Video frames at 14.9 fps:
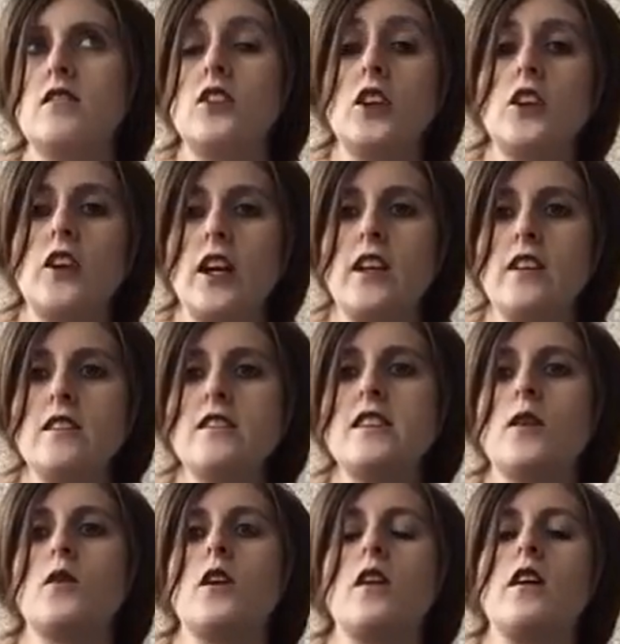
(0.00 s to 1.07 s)
third graders
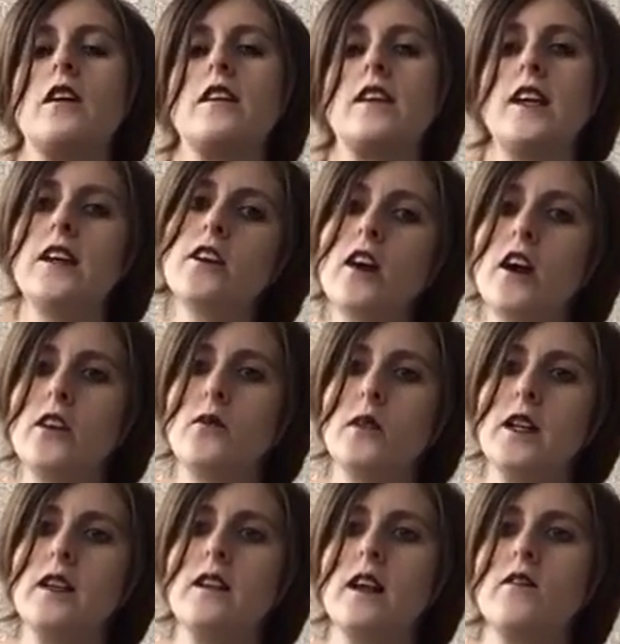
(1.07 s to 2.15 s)
that were on kindergarten
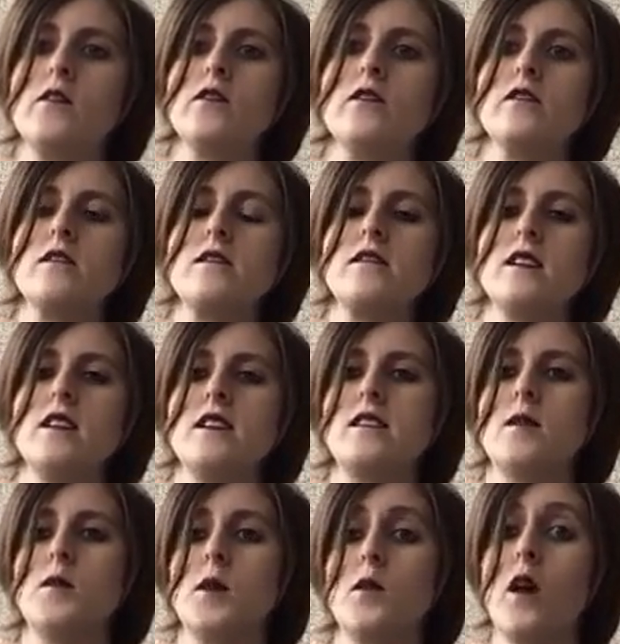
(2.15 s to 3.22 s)
reading levels,
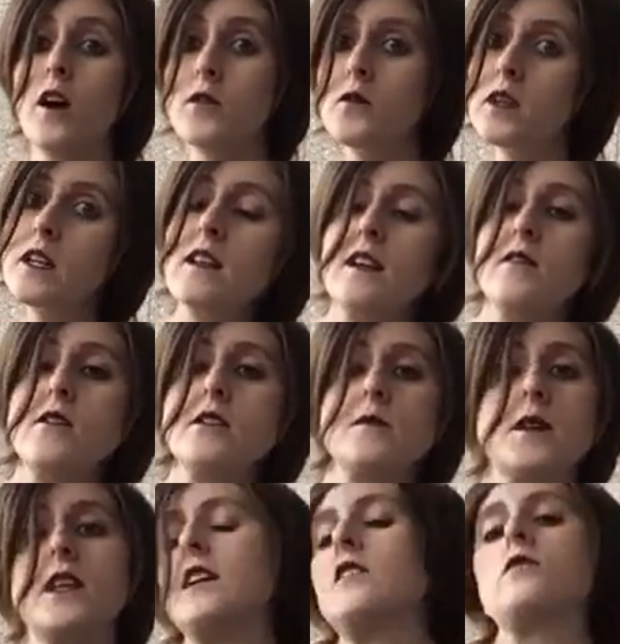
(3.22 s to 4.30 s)
some that were on reading levels,
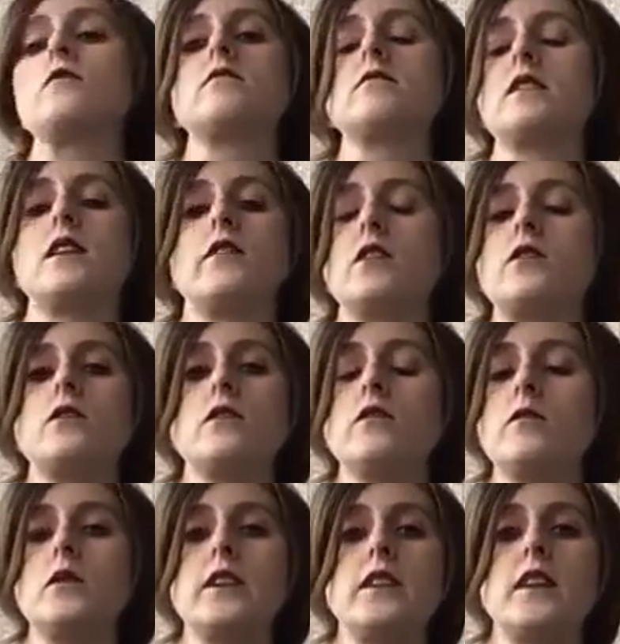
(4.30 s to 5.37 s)
but they don't have a clue
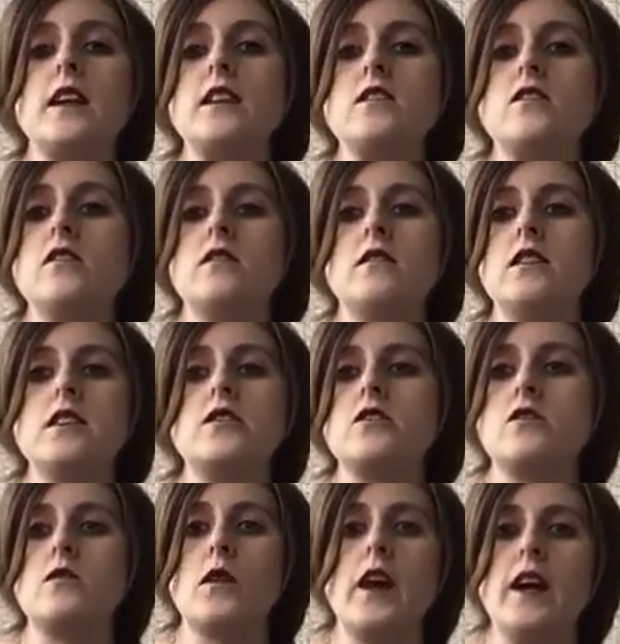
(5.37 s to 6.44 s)
of what they
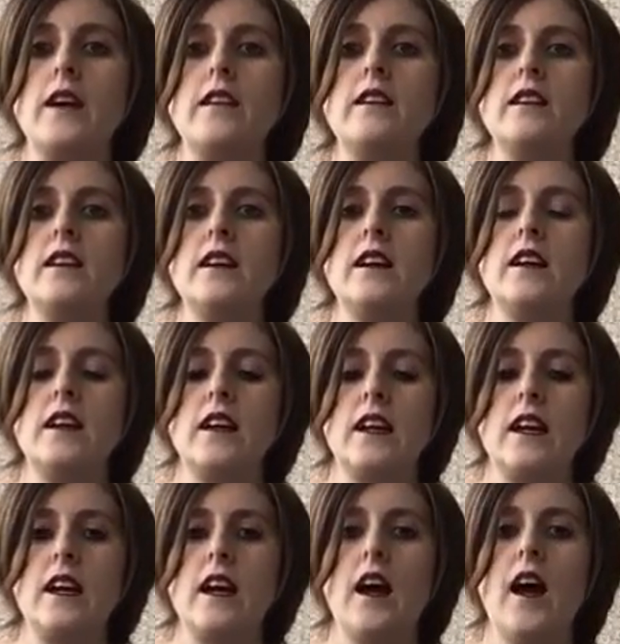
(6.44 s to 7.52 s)
just read.
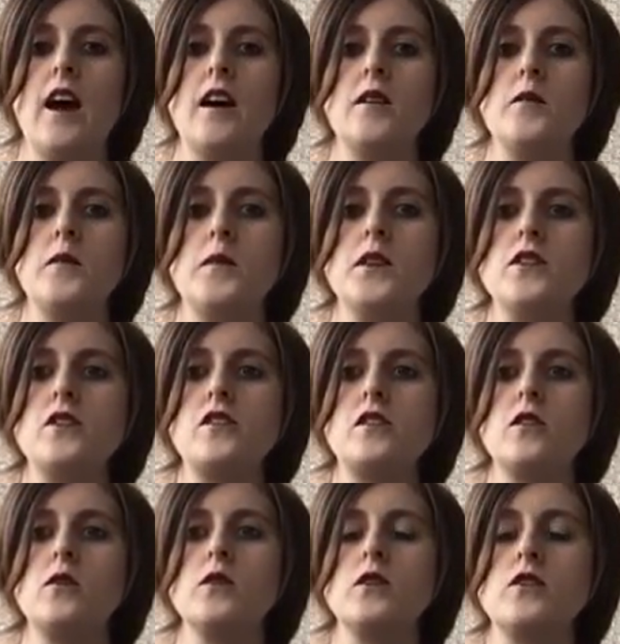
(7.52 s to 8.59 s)
But you
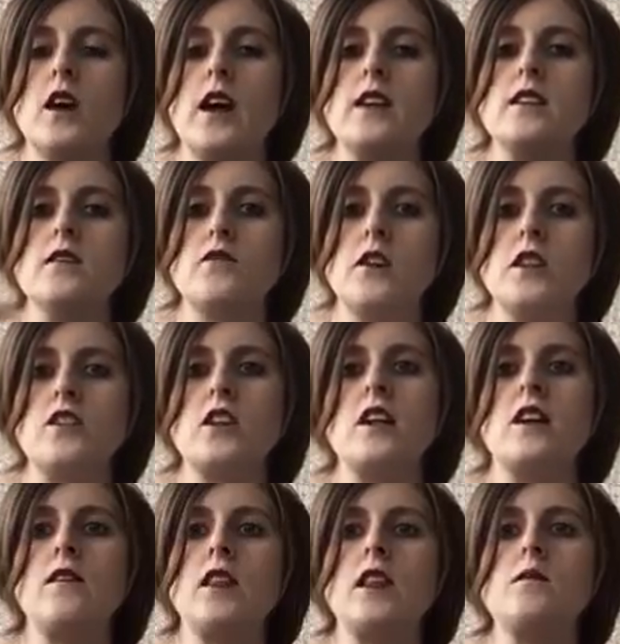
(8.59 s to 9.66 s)
still would try to differentiate,
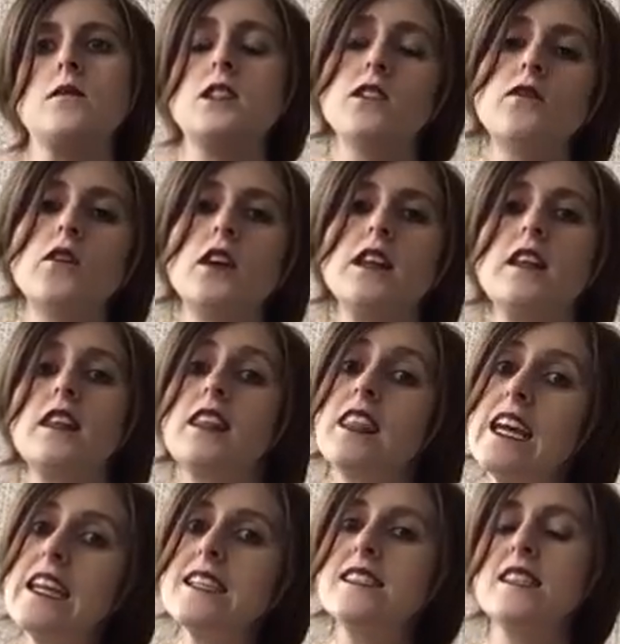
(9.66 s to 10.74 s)
giving them different
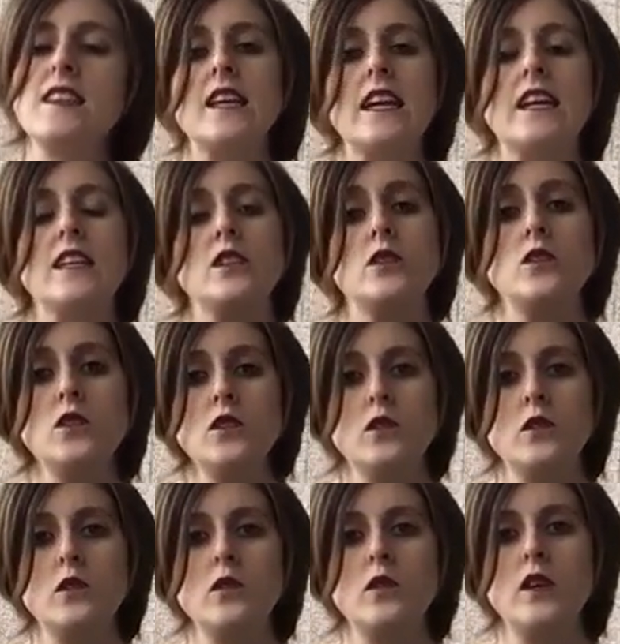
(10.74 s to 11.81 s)
things that they can
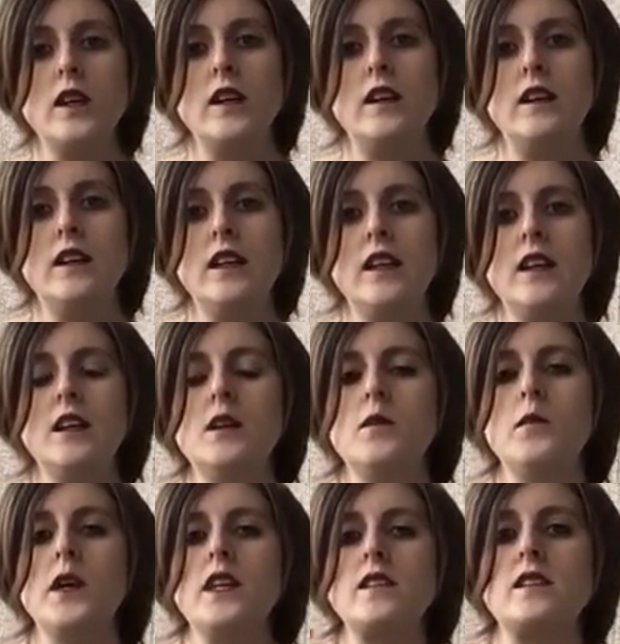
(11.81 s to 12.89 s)
do,
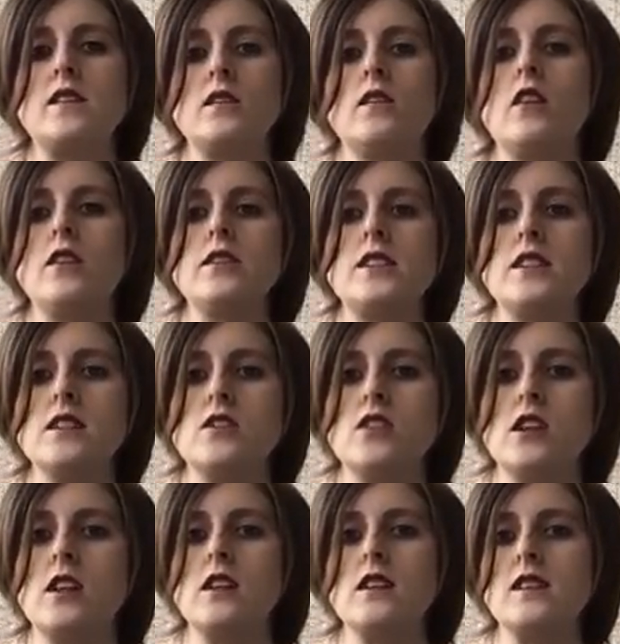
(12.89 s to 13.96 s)
but it's still all
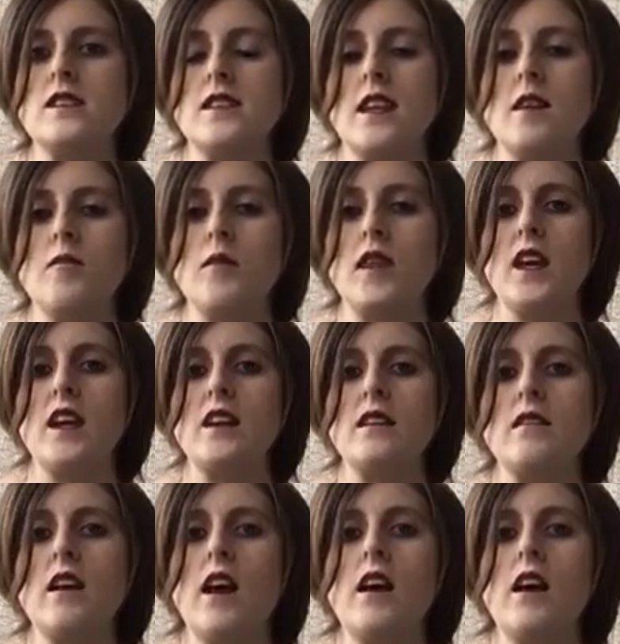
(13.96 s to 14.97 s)
teaching the same thing. And